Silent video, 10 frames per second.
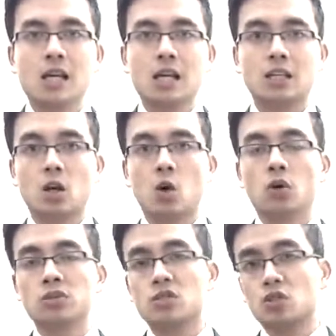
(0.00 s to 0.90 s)
in
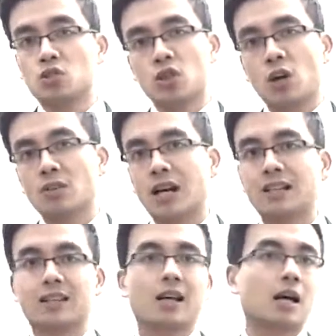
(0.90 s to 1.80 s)
order to show
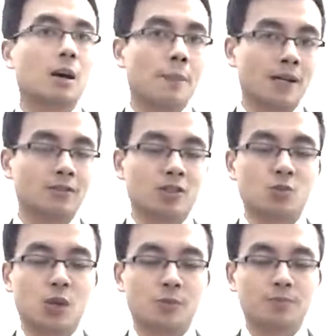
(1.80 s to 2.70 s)
that amount as
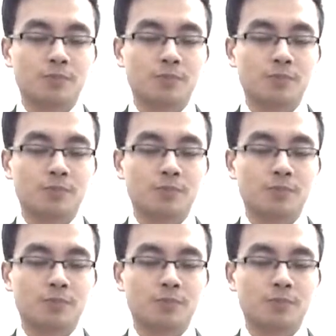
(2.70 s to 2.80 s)
well.